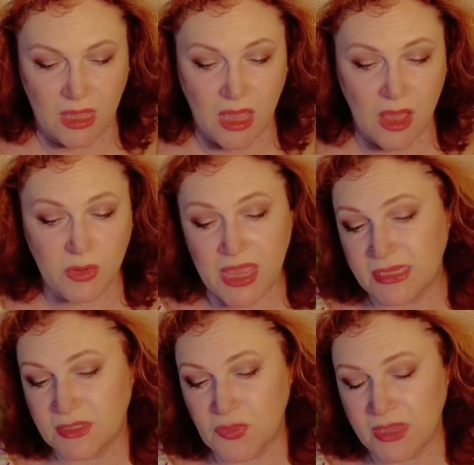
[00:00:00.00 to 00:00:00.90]
Okay,
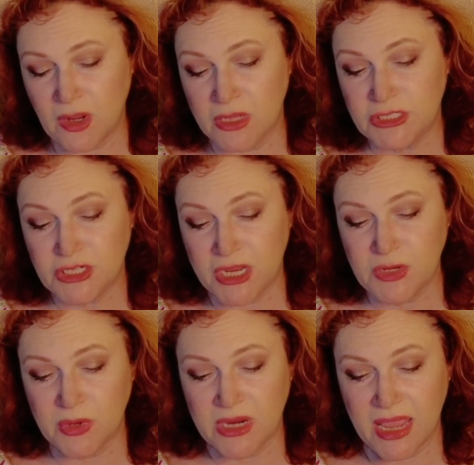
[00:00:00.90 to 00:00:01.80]
so then on
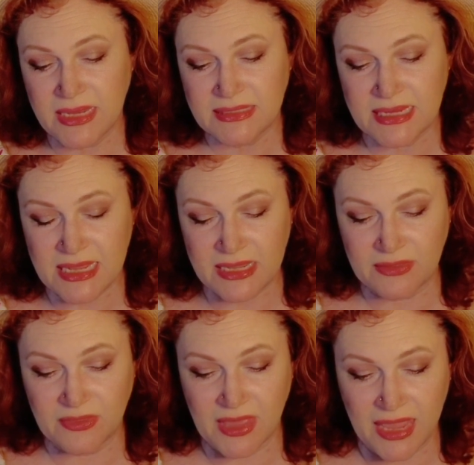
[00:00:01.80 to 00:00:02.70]
January
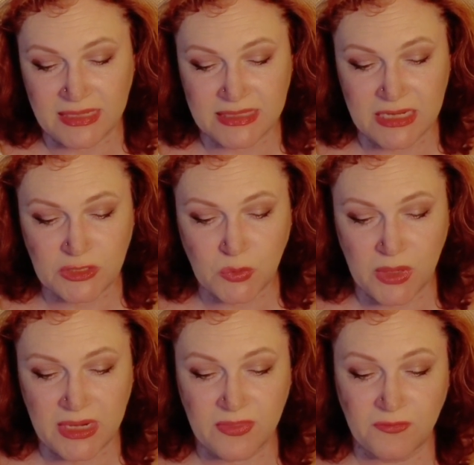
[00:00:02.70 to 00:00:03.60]
18th,
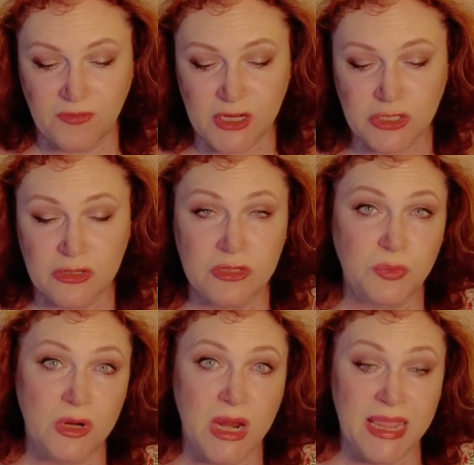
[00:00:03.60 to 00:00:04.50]
1820, the Fishers
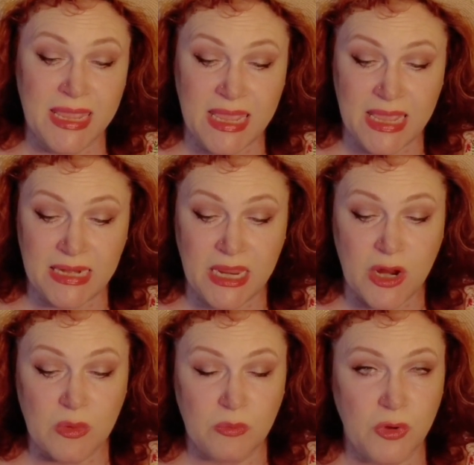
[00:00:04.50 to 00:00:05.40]
were again
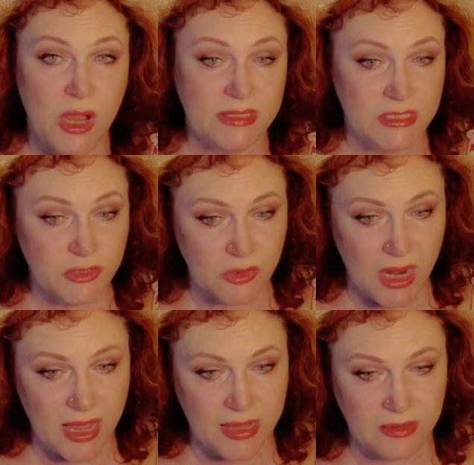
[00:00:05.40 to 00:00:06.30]
brought to
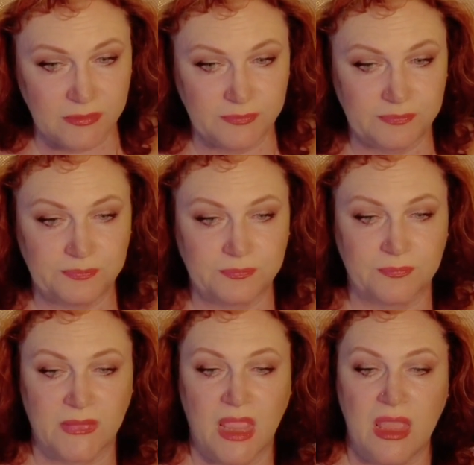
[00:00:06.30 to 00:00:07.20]
trial.
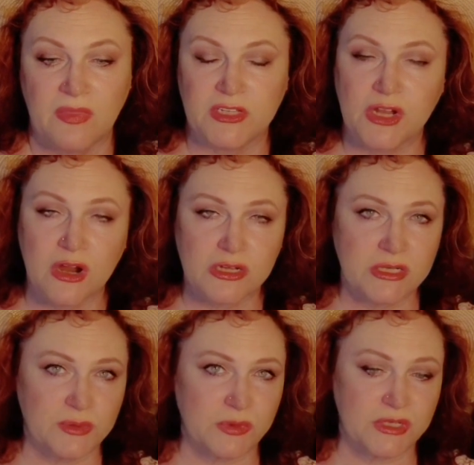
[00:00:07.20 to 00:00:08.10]
The
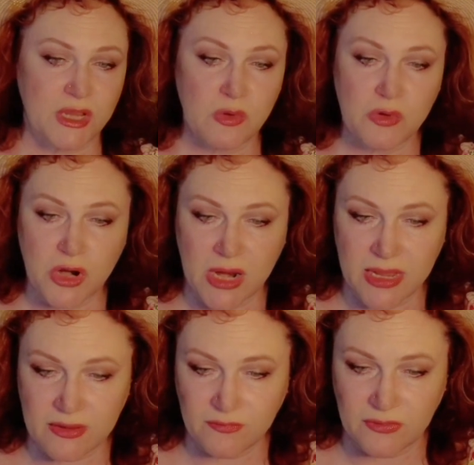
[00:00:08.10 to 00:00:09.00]
charges were so
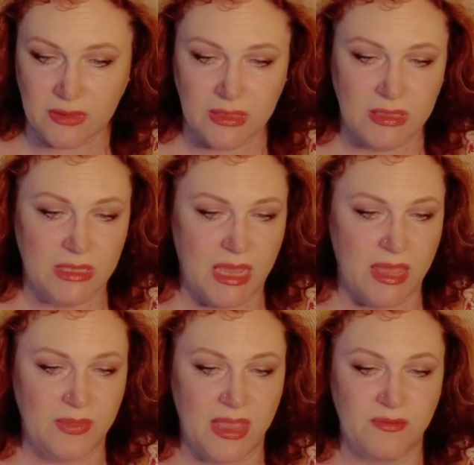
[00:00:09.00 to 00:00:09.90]
grave
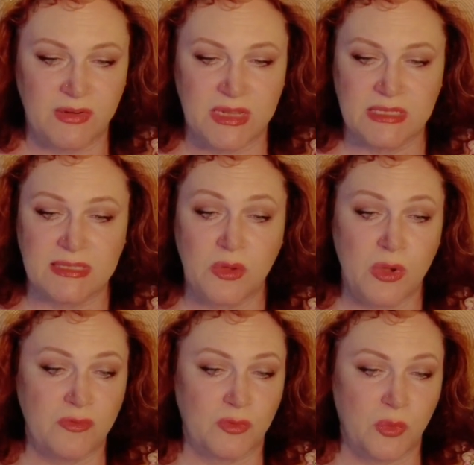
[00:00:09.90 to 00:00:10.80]
and the evidence so
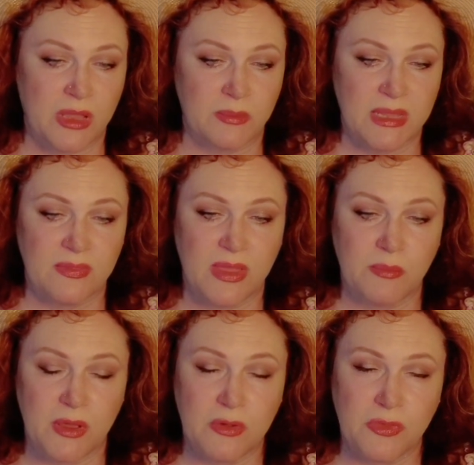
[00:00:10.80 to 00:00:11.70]
overwhelming that
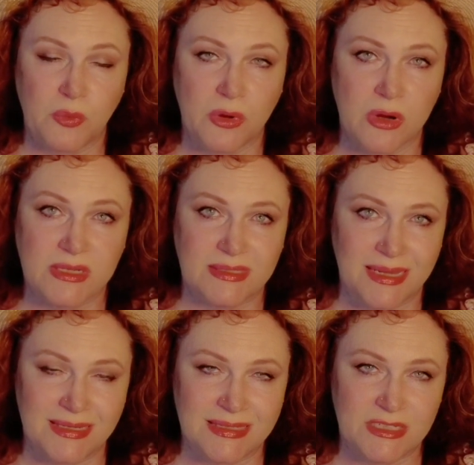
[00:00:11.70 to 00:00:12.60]
both were
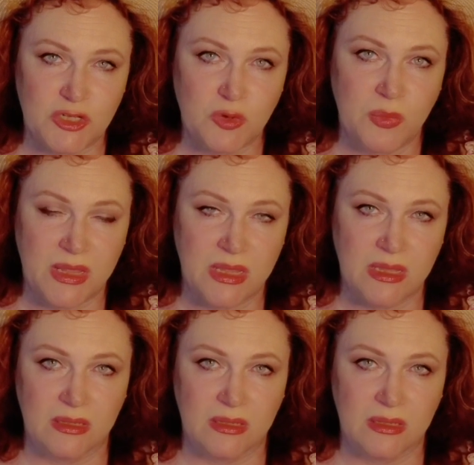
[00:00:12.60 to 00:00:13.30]
sentenced to be,